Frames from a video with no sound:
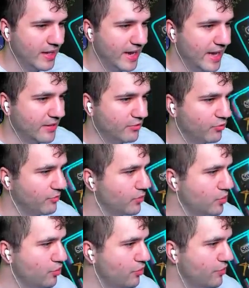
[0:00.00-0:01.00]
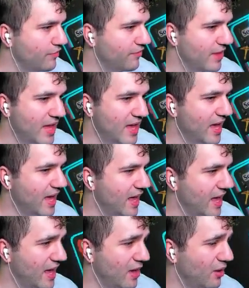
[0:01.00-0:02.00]
and remove,
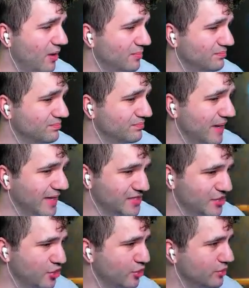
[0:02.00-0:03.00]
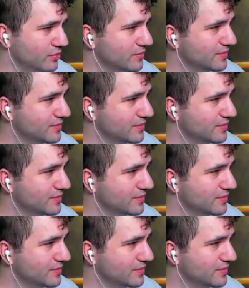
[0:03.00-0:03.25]
I guess you.